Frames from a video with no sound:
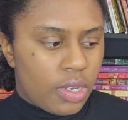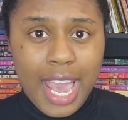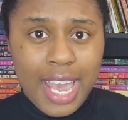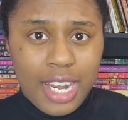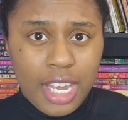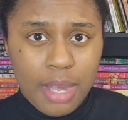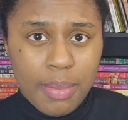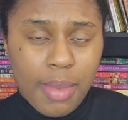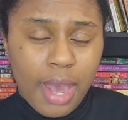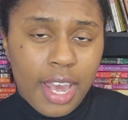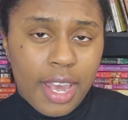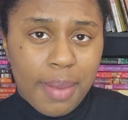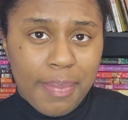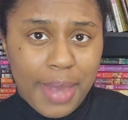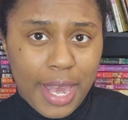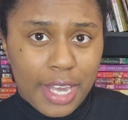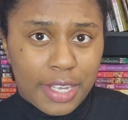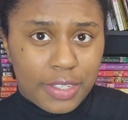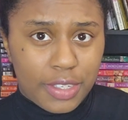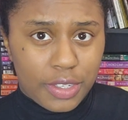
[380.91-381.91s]
Annie Maya
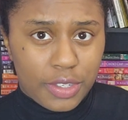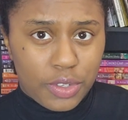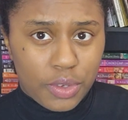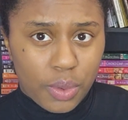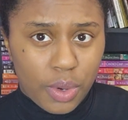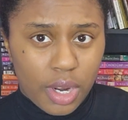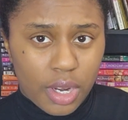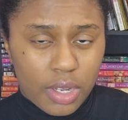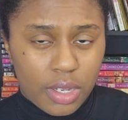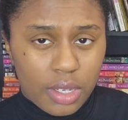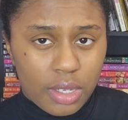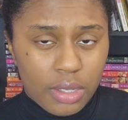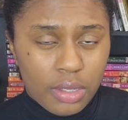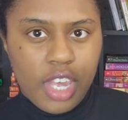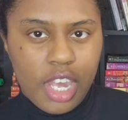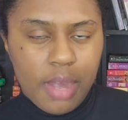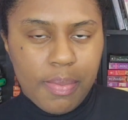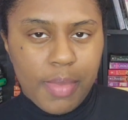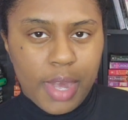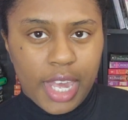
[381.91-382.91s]
Banks Historical.
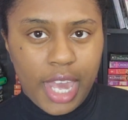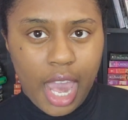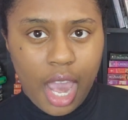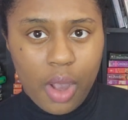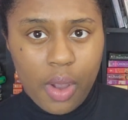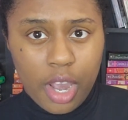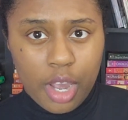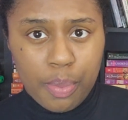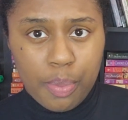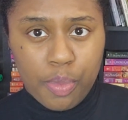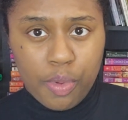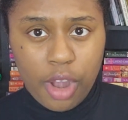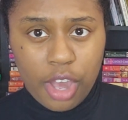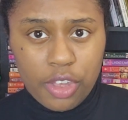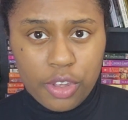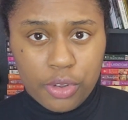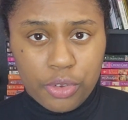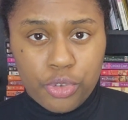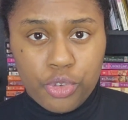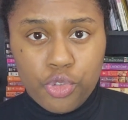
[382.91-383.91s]
The McCarrick
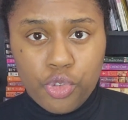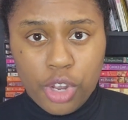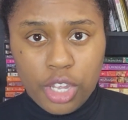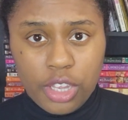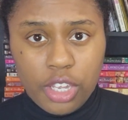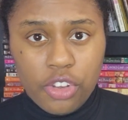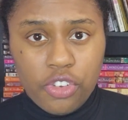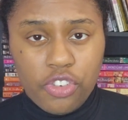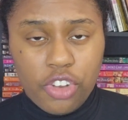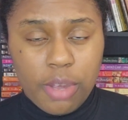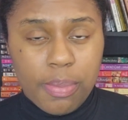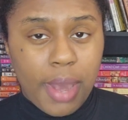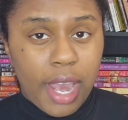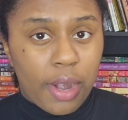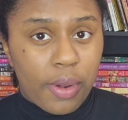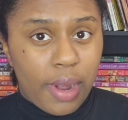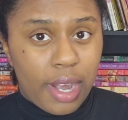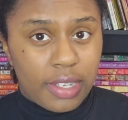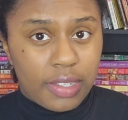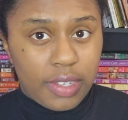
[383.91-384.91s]
Brothers Trilogy by
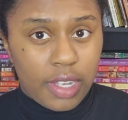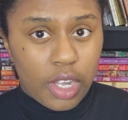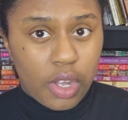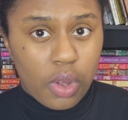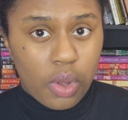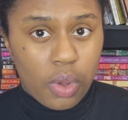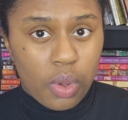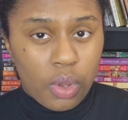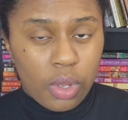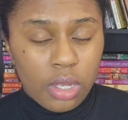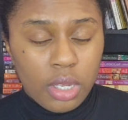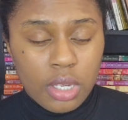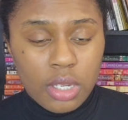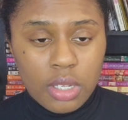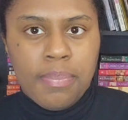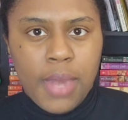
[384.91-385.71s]
Cressley Cole.